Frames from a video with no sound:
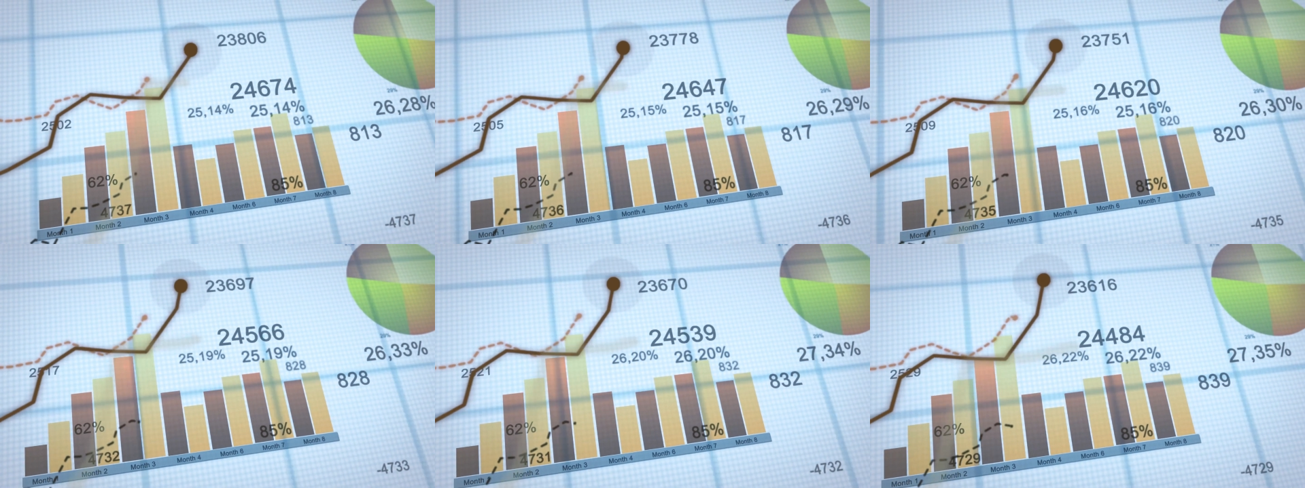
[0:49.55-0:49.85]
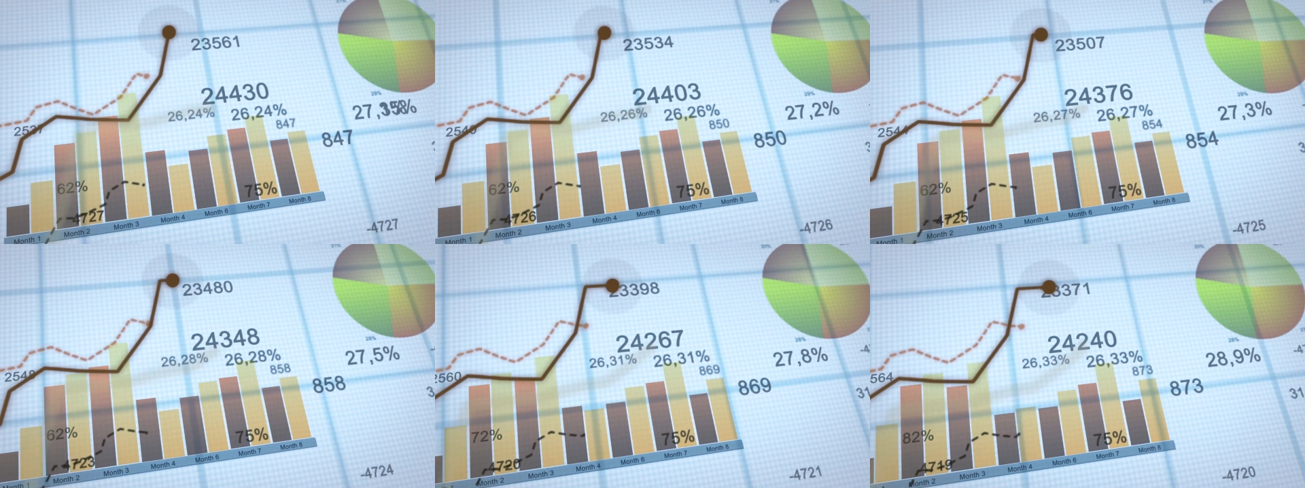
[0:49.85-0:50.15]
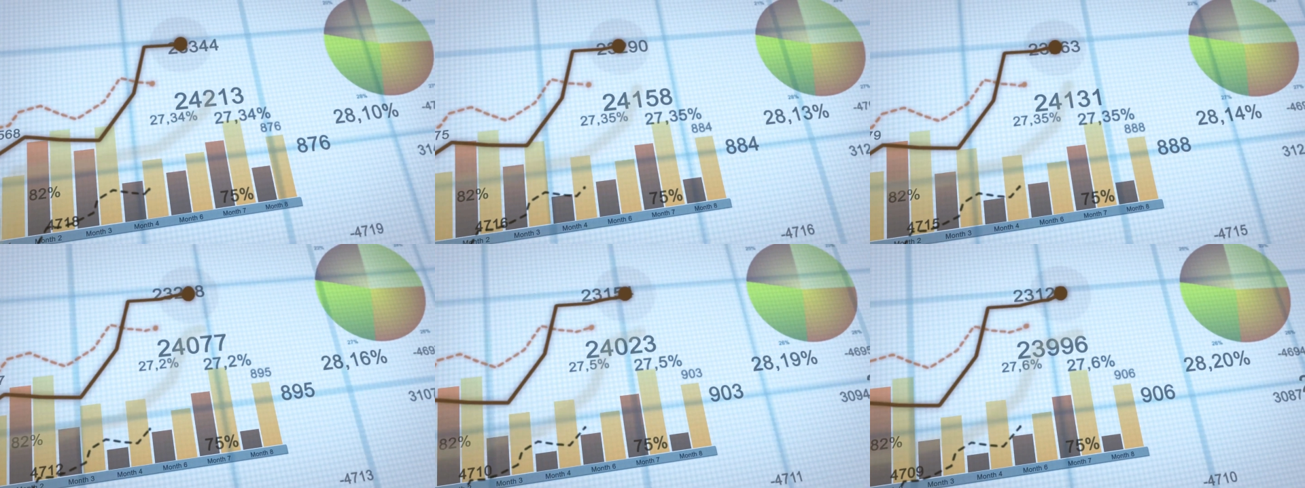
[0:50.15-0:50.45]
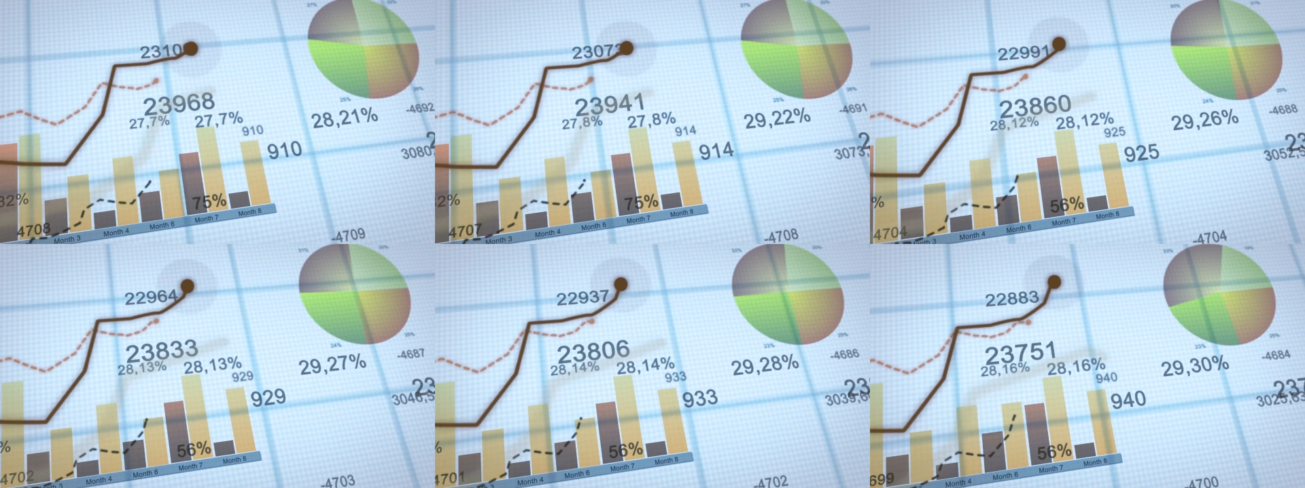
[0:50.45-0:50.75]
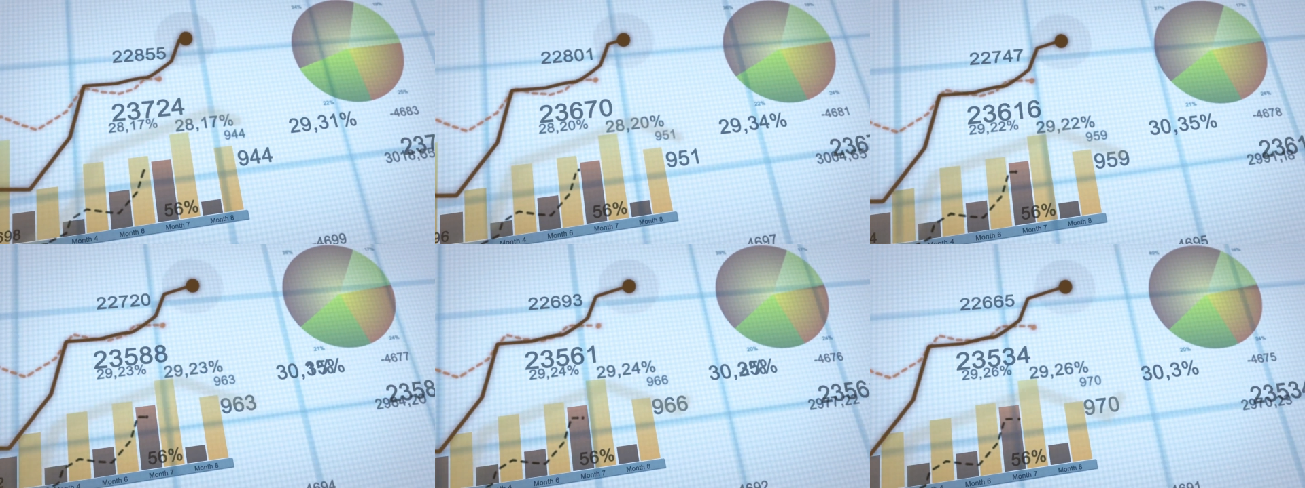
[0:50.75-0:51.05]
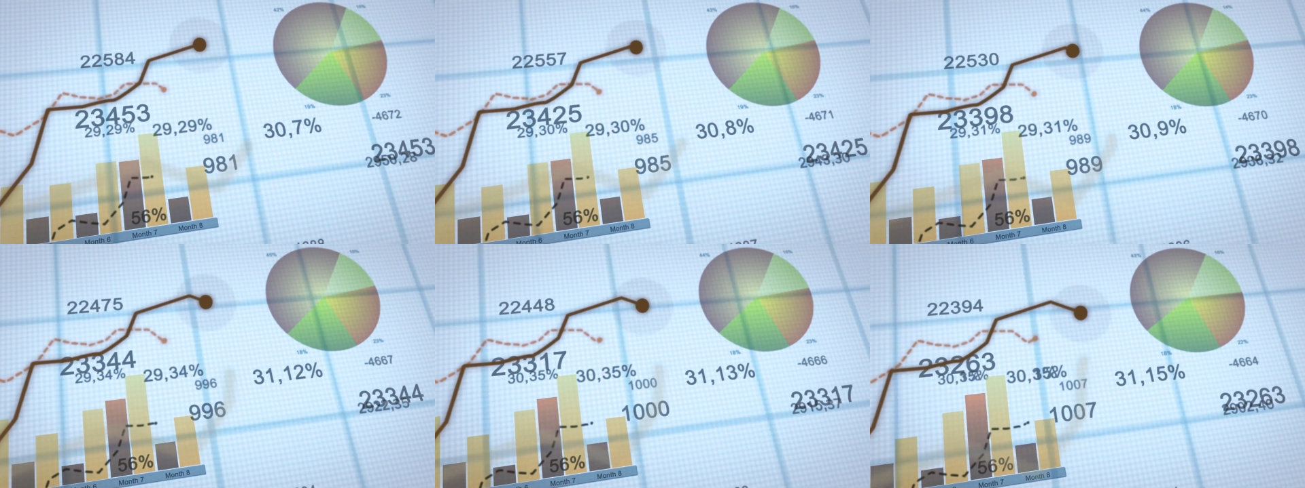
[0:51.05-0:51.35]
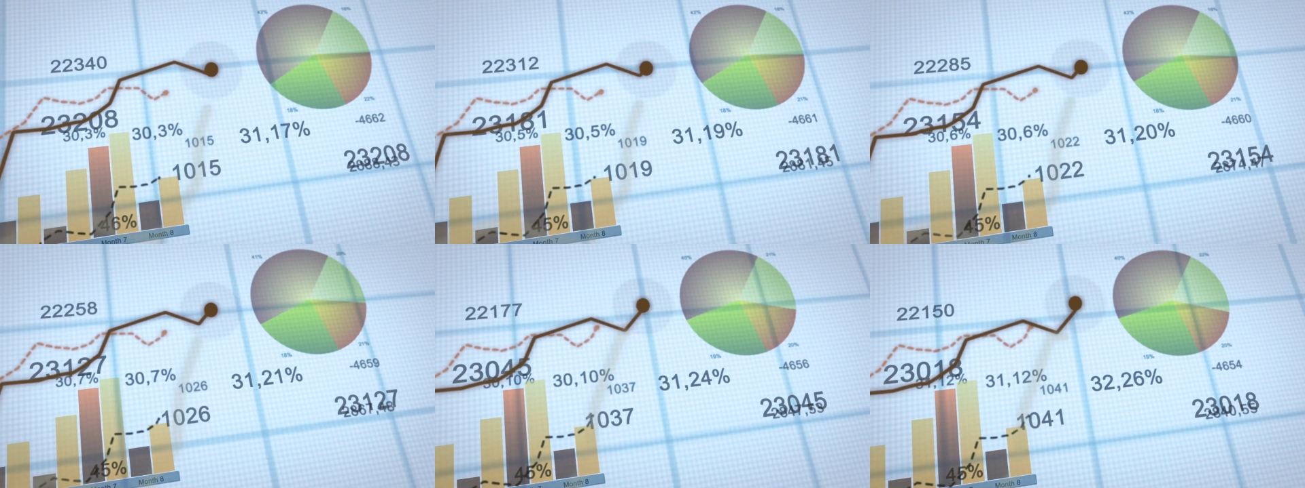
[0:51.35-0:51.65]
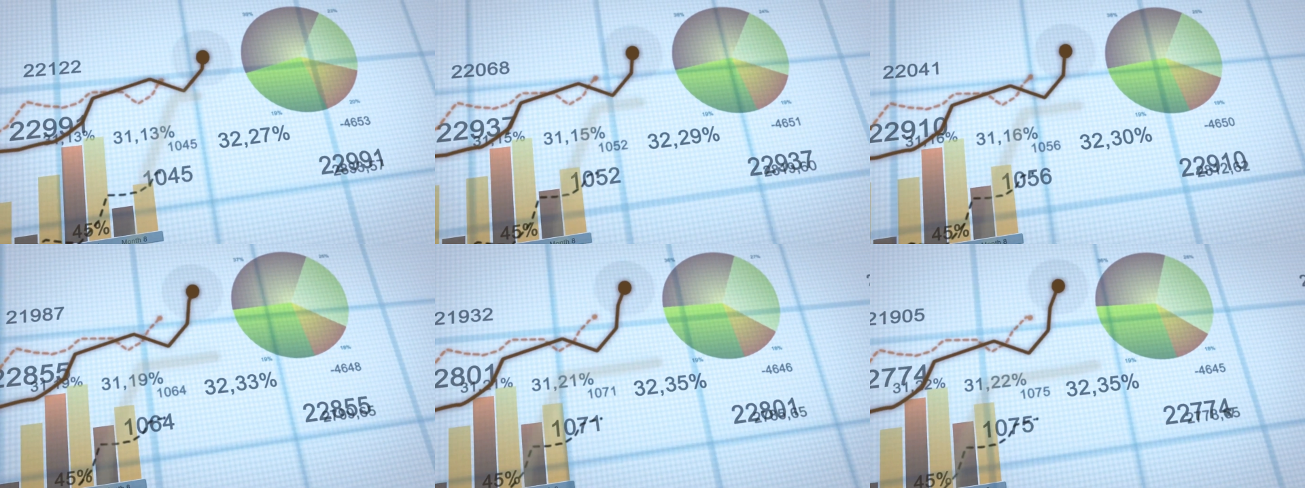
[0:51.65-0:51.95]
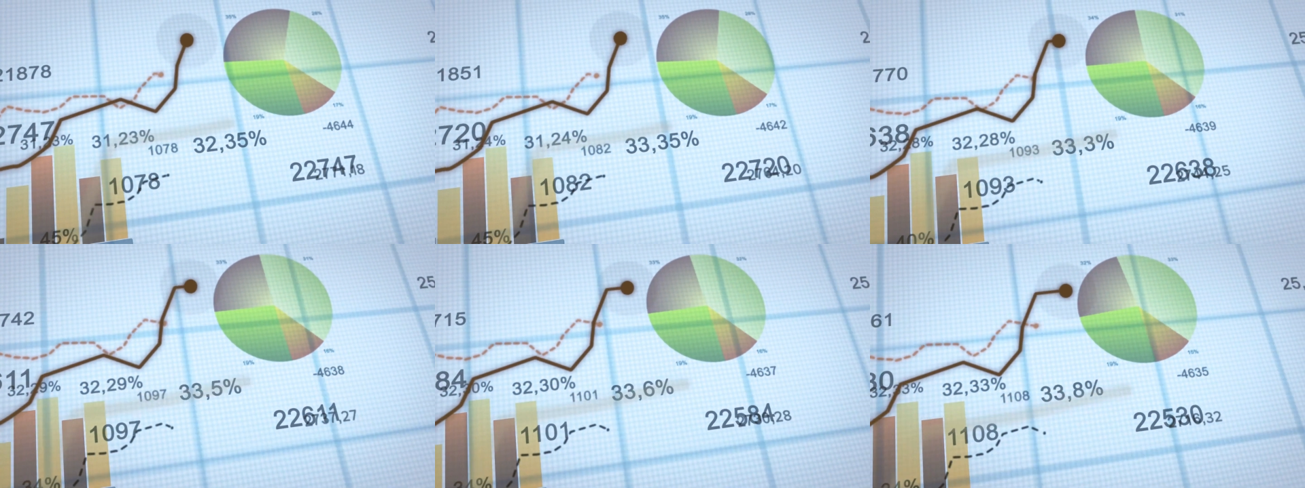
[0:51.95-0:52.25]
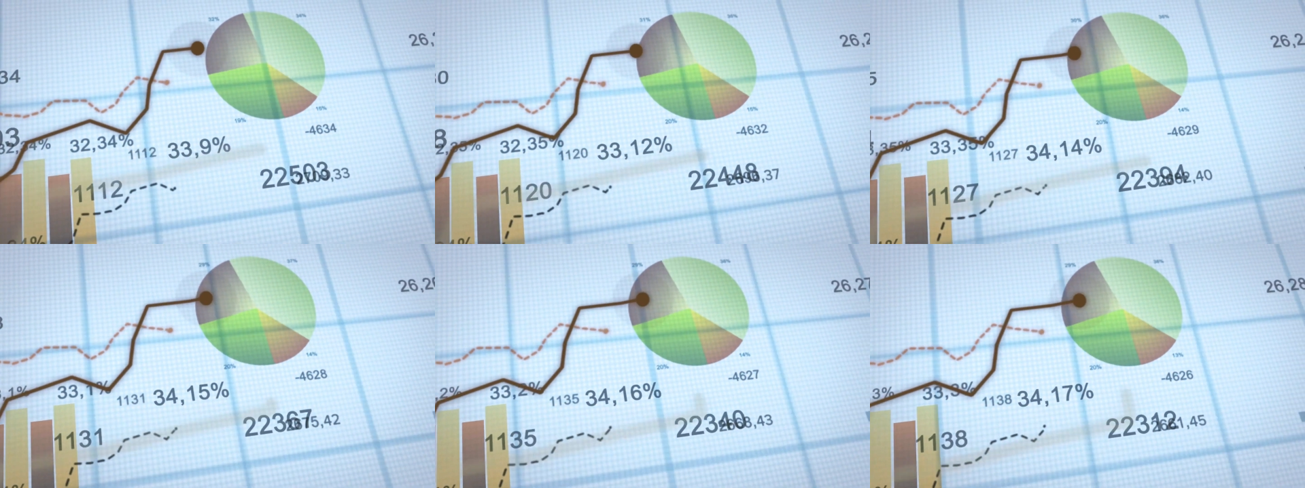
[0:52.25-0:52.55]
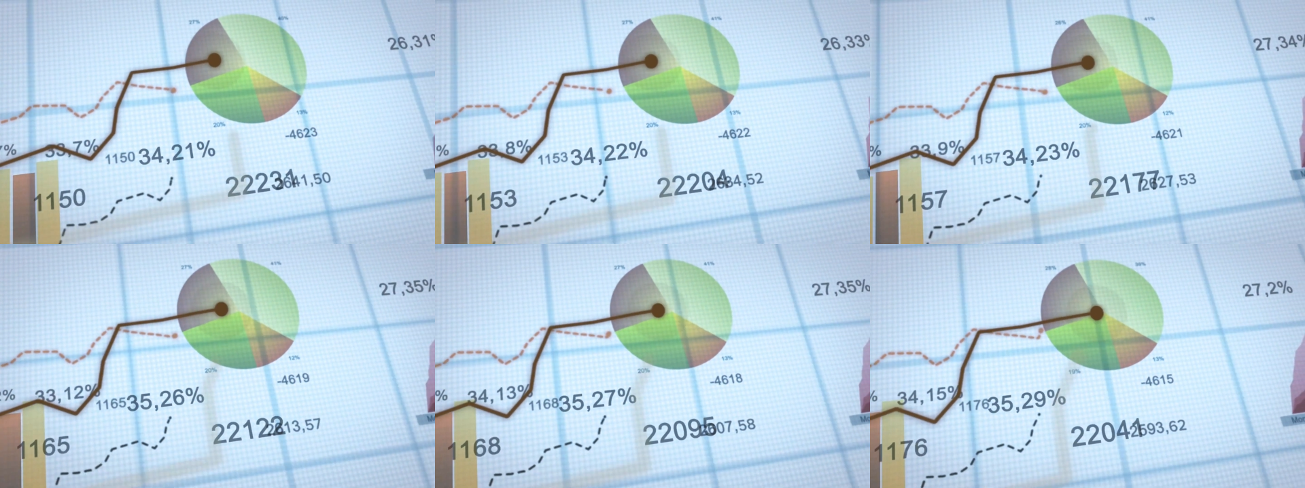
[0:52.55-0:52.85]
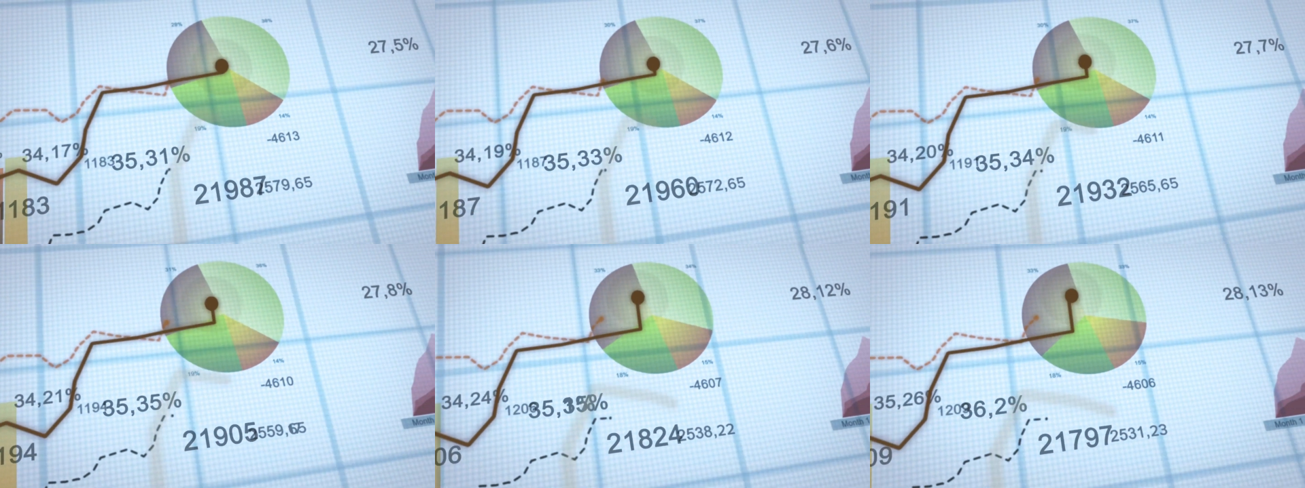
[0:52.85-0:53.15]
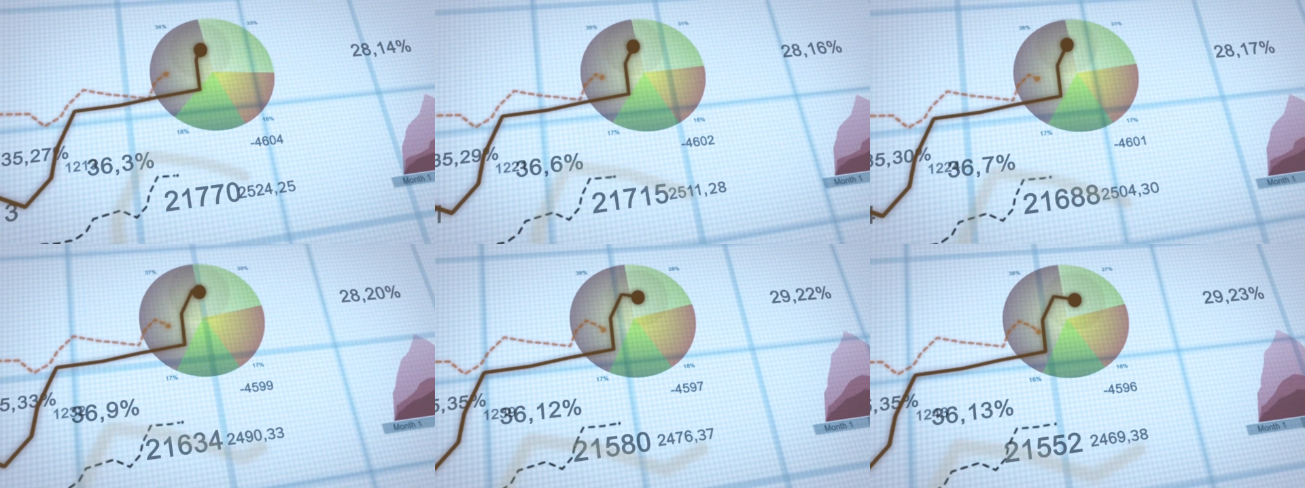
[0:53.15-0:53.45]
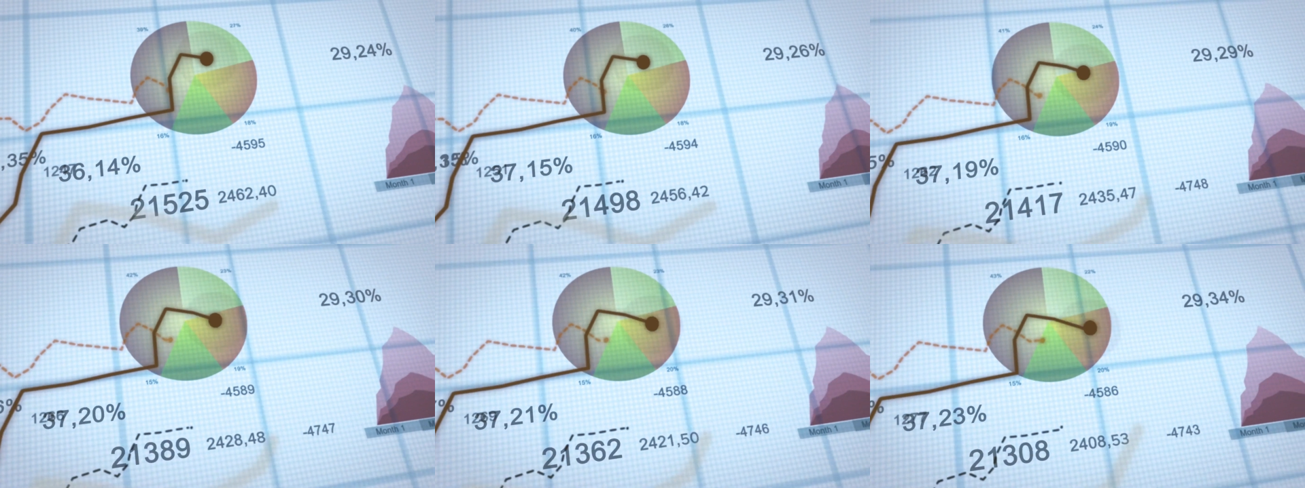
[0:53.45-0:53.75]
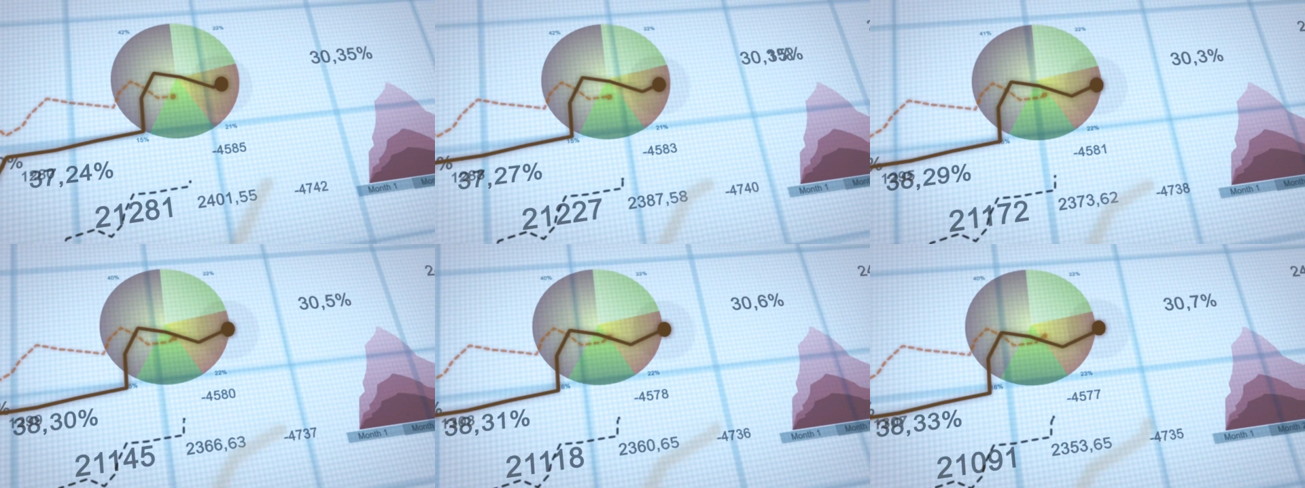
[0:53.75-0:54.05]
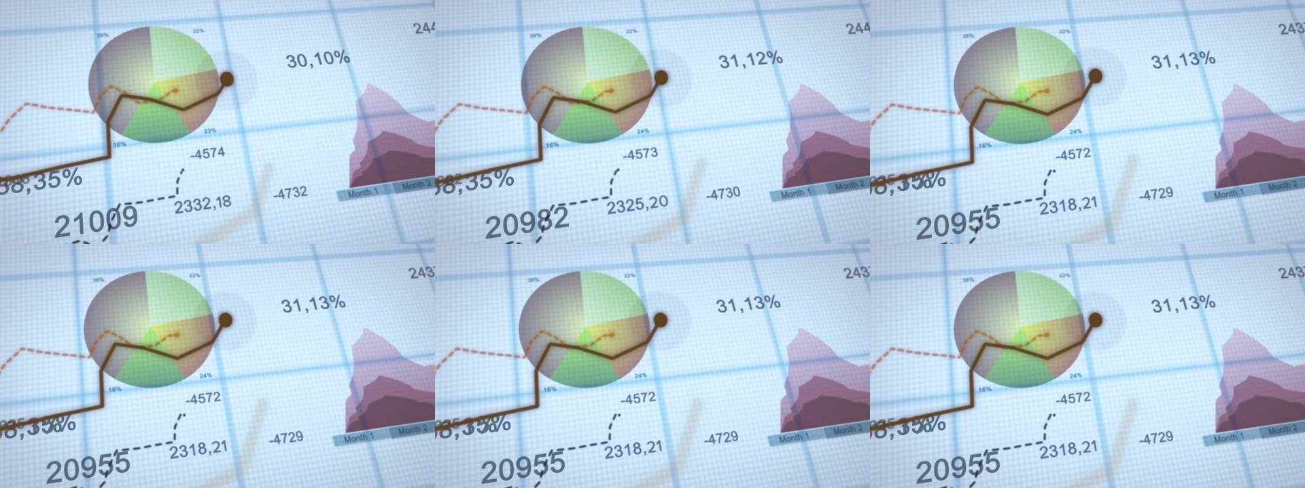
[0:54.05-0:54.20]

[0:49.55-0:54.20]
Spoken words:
Nobody's mouth can be seen.